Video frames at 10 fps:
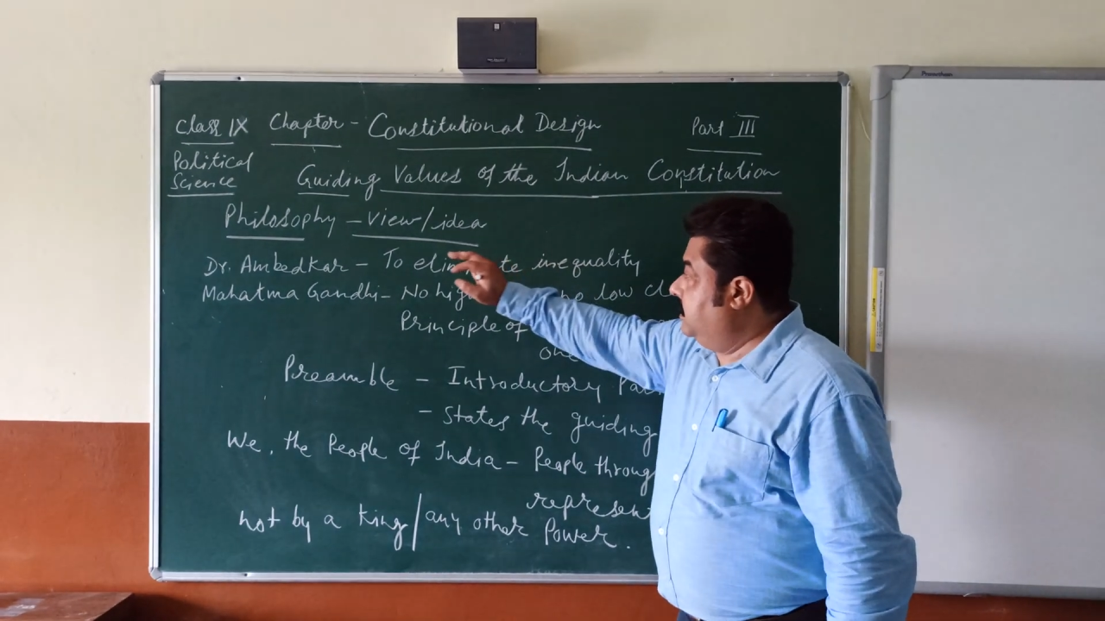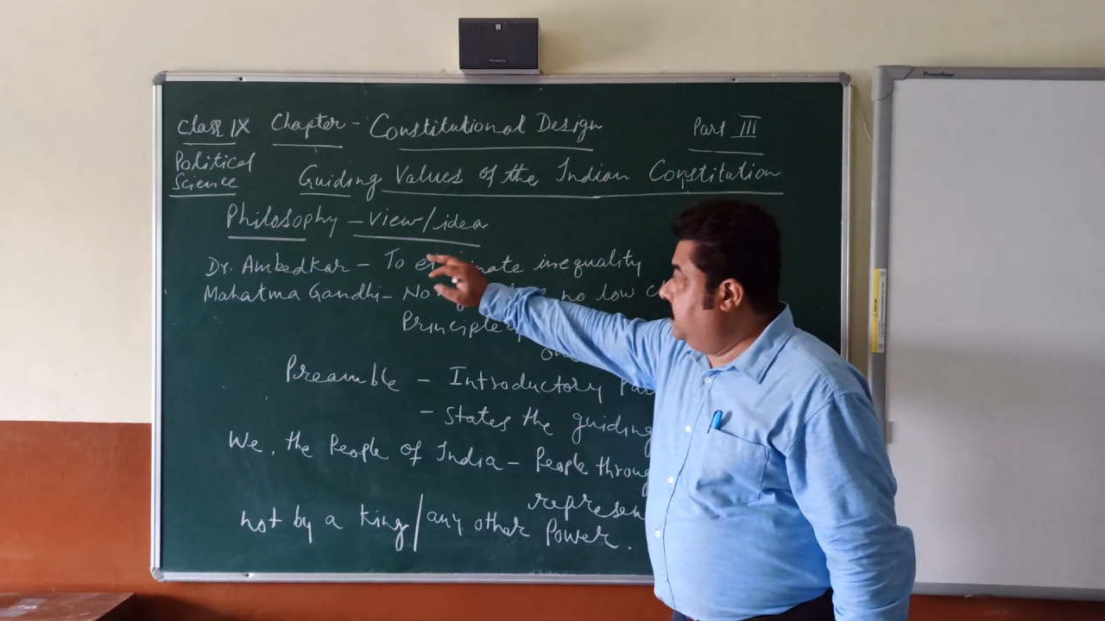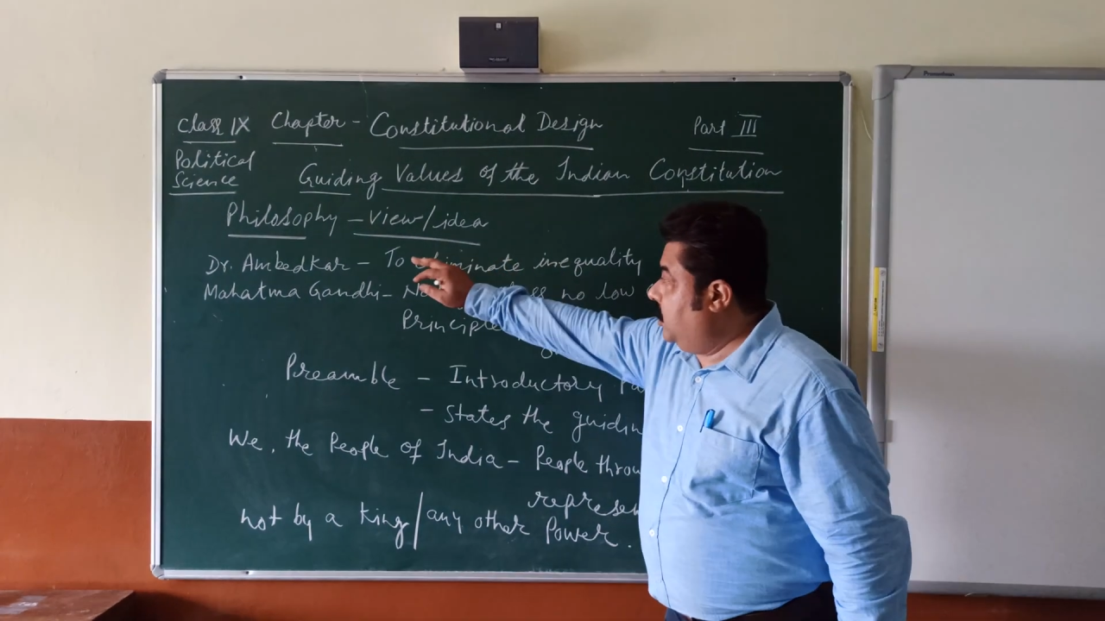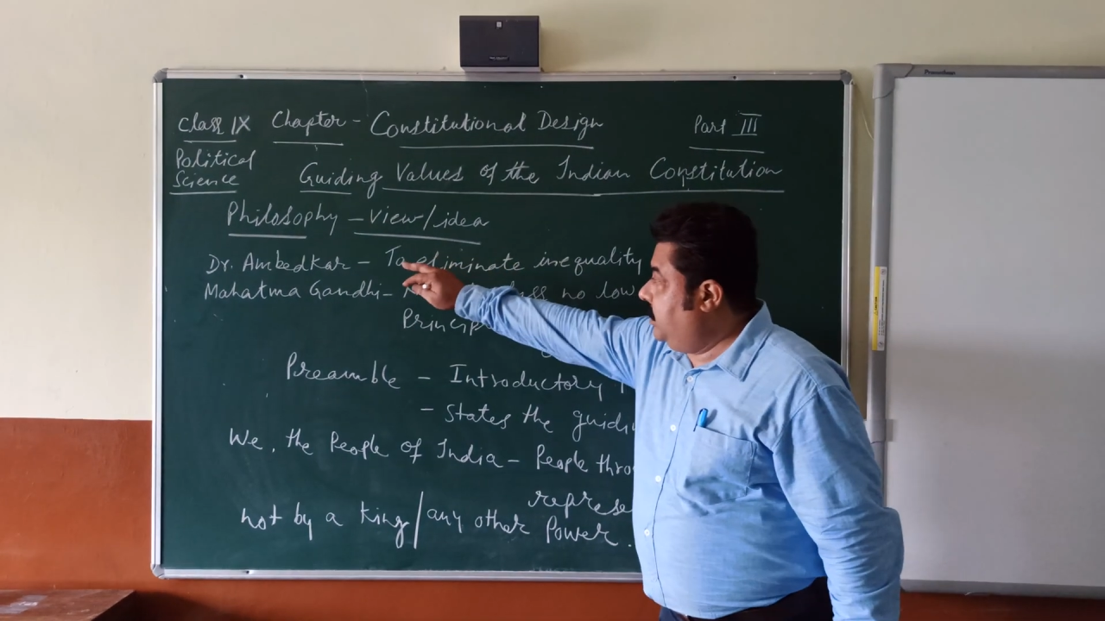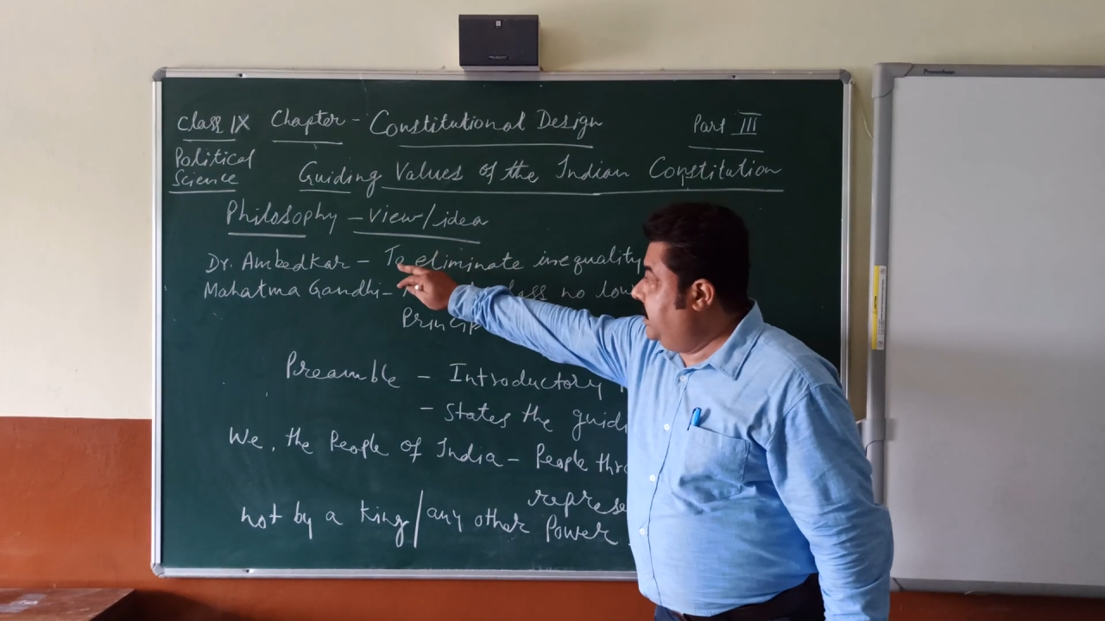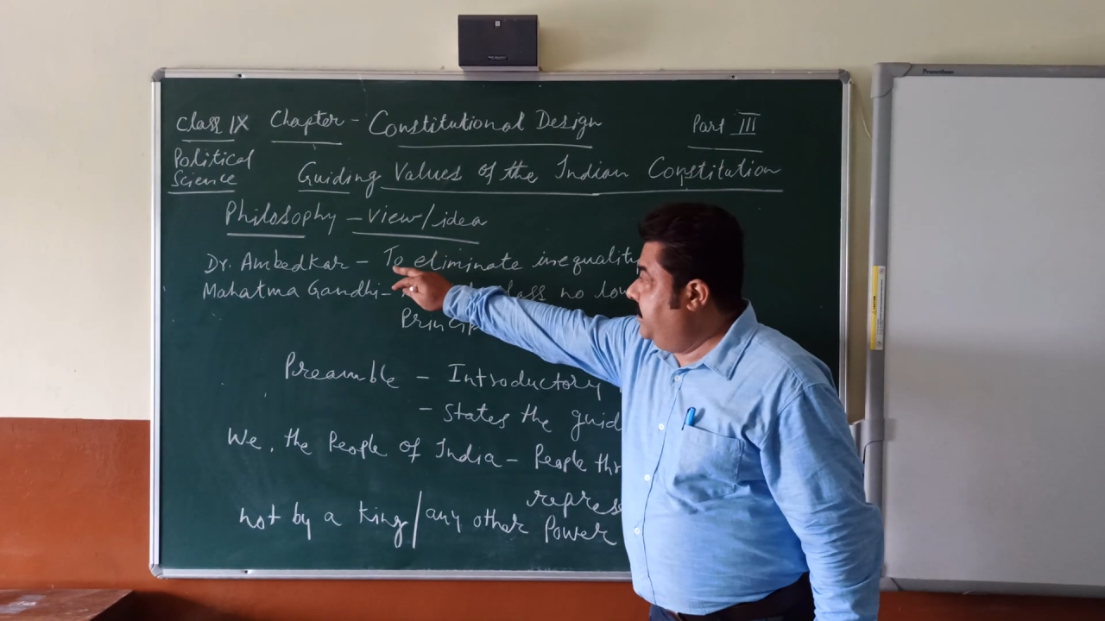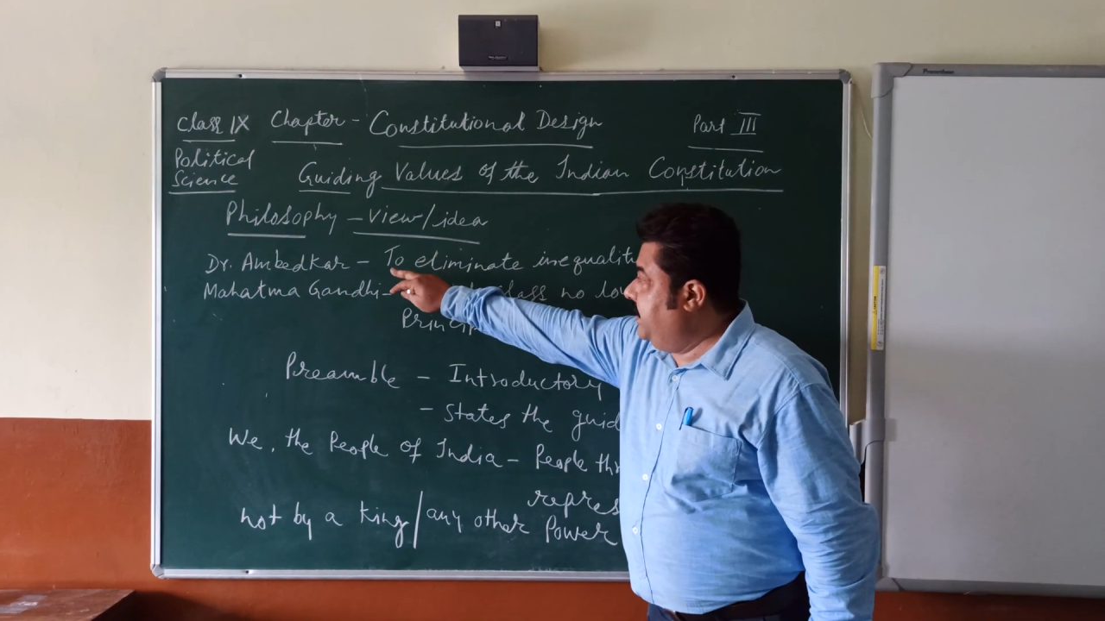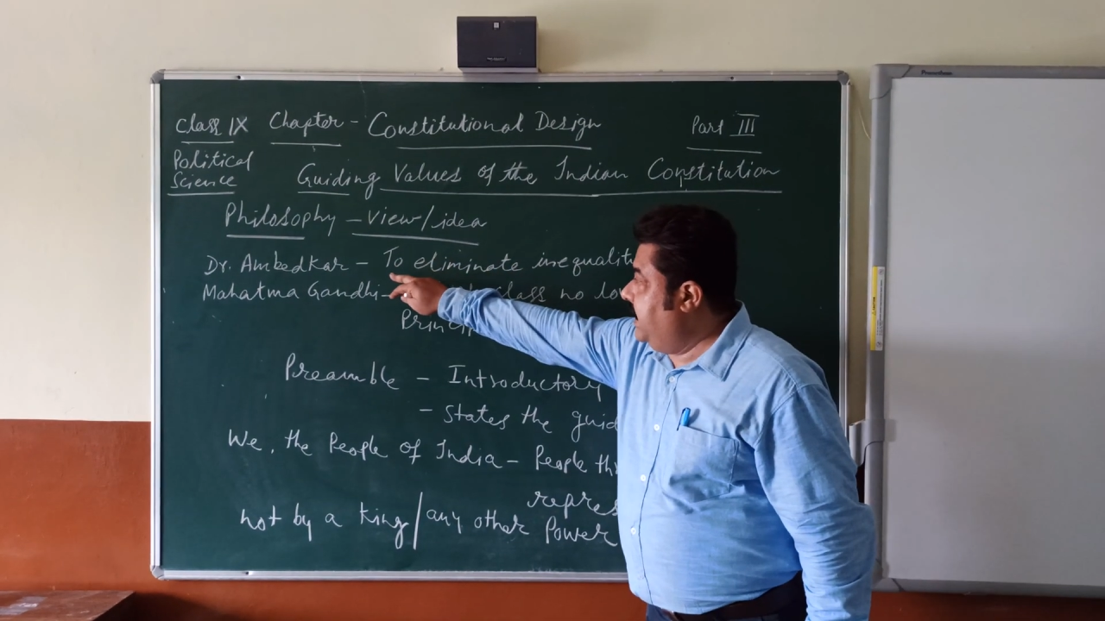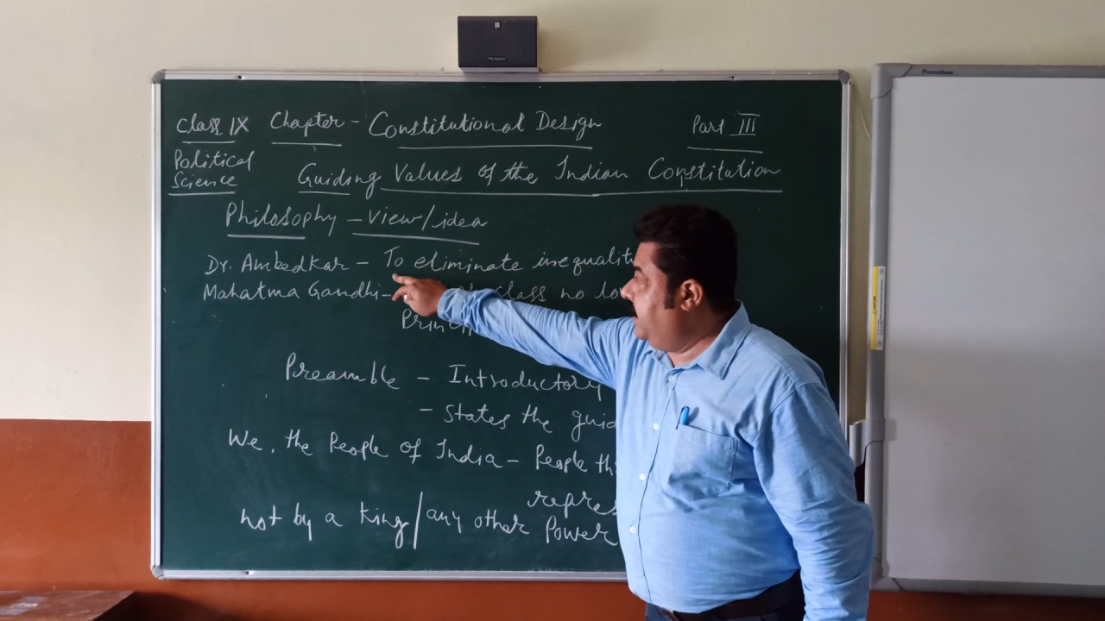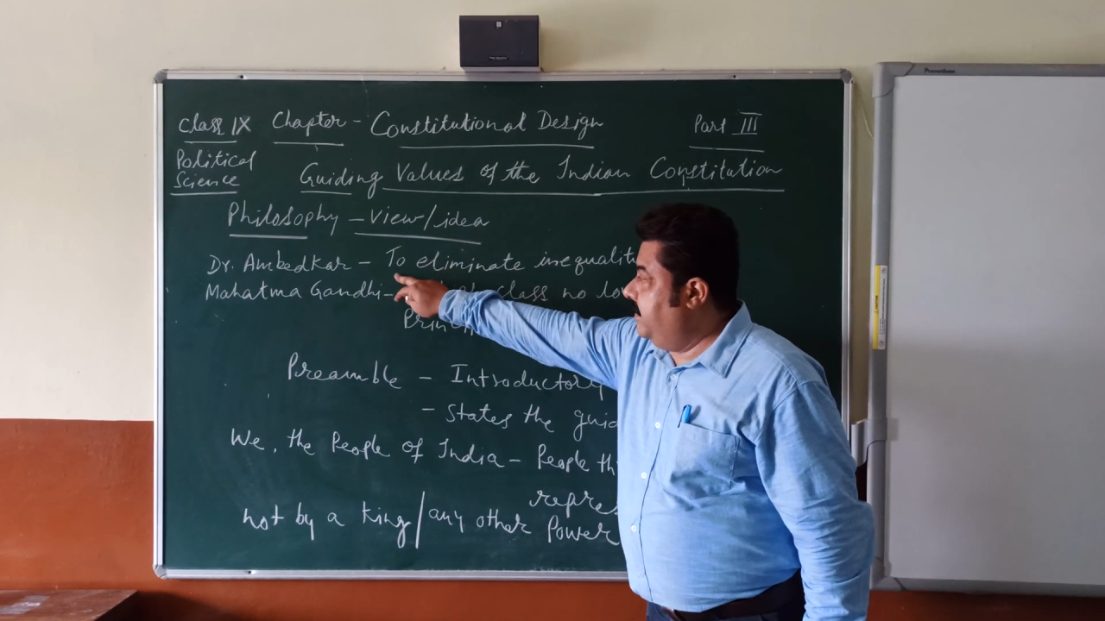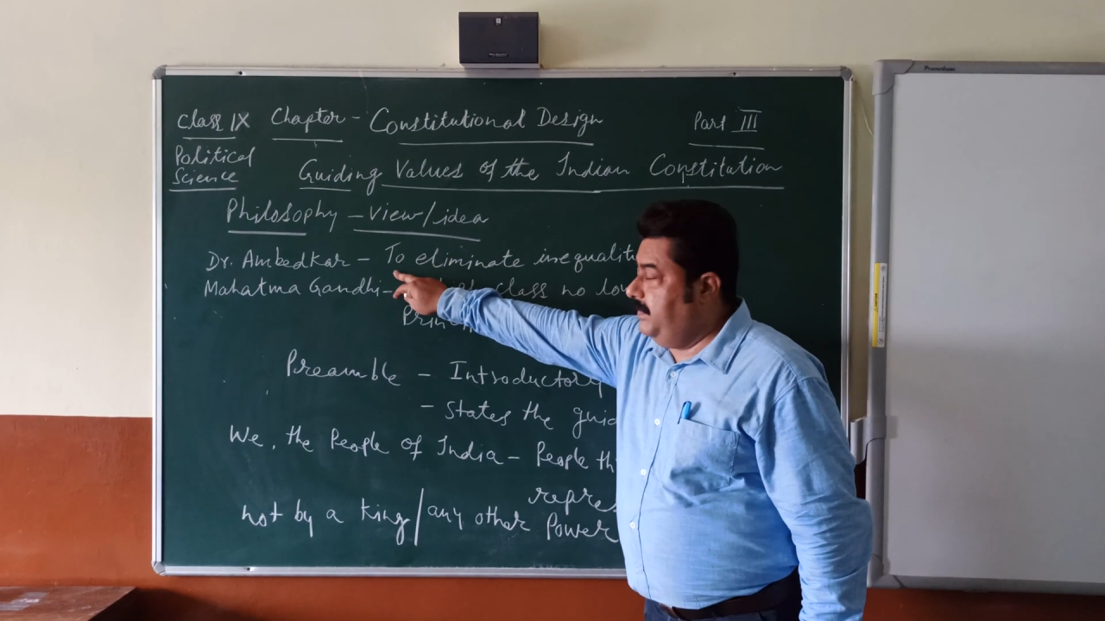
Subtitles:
Dr. B.R.